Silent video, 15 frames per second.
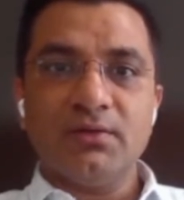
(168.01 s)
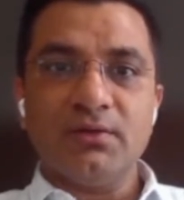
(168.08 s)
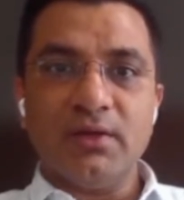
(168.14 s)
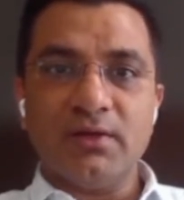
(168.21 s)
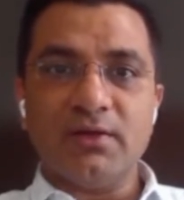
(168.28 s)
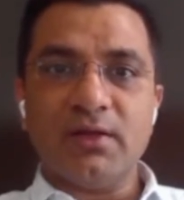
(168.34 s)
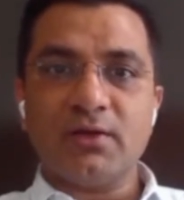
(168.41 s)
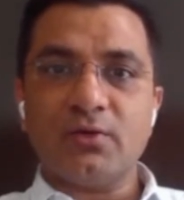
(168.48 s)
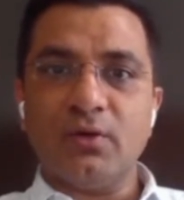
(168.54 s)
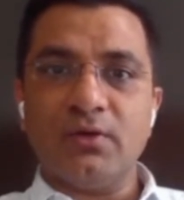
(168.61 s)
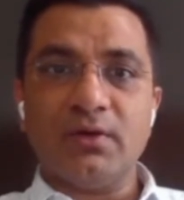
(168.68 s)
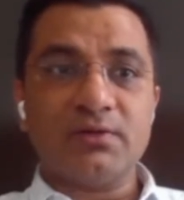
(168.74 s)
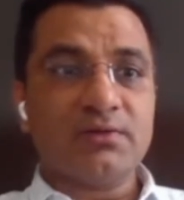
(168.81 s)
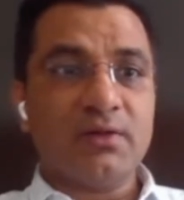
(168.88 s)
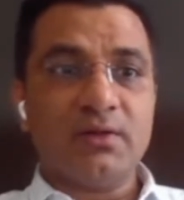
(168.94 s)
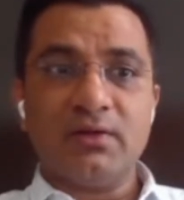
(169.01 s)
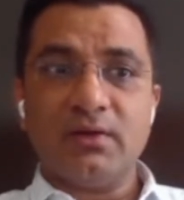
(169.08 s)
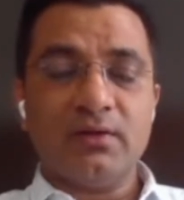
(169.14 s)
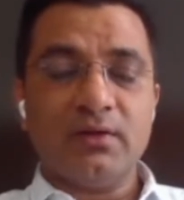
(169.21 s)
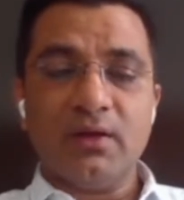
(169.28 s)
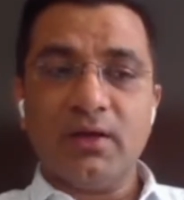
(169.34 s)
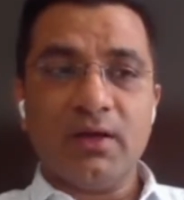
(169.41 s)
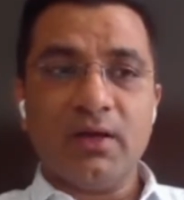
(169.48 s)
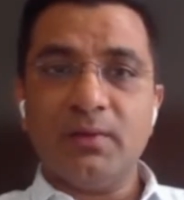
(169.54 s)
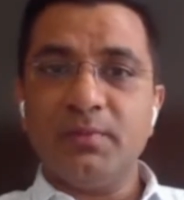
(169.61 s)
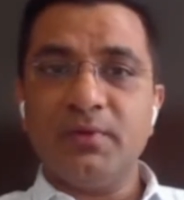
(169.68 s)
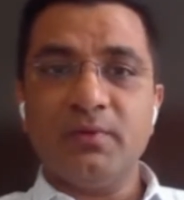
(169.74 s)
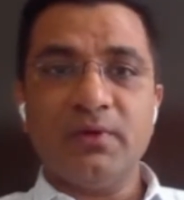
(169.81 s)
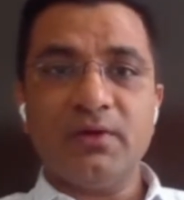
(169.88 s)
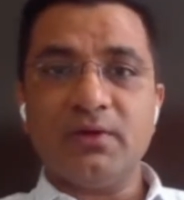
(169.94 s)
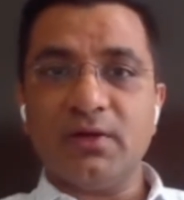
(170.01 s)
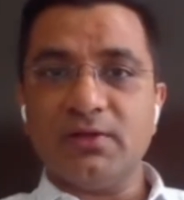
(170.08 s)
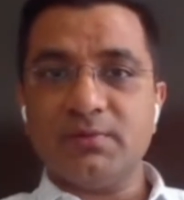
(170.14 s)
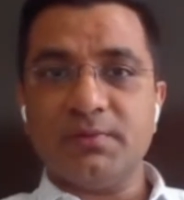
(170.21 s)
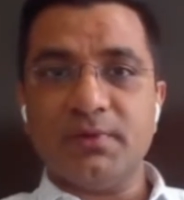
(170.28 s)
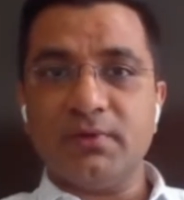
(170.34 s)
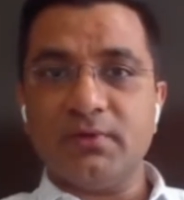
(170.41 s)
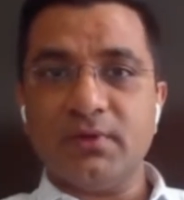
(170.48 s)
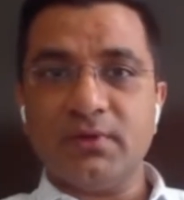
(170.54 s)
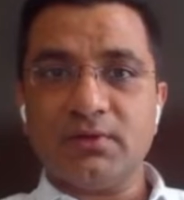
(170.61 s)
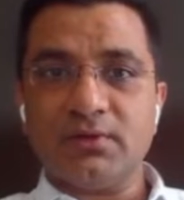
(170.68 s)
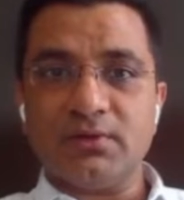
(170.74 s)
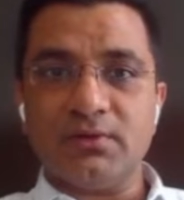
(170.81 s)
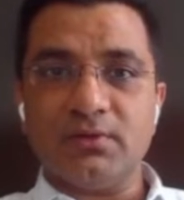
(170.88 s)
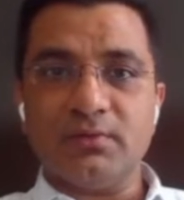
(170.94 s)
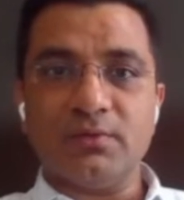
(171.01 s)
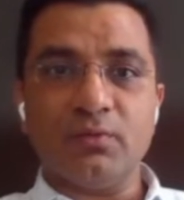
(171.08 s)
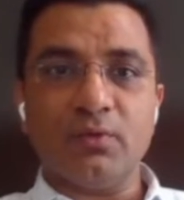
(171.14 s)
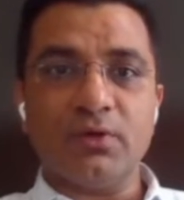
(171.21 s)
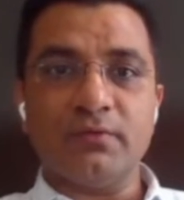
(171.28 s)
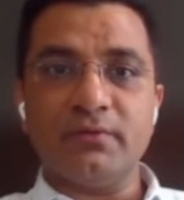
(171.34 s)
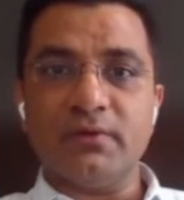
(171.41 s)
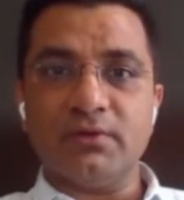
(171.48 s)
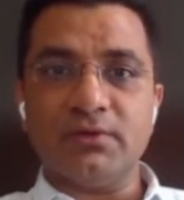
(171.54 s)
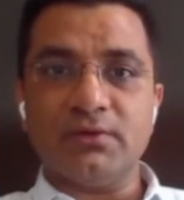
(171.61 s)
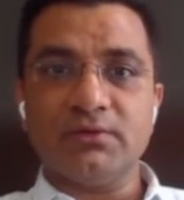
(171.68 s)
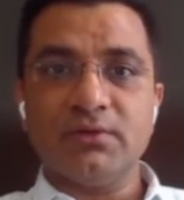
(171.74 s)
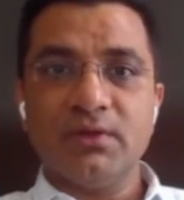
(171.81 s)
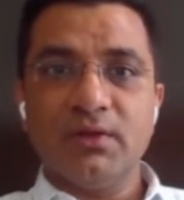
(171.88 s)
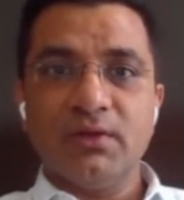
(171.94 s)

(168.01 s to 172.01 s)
the entire context, and I be very transparent, right, with whatever it is.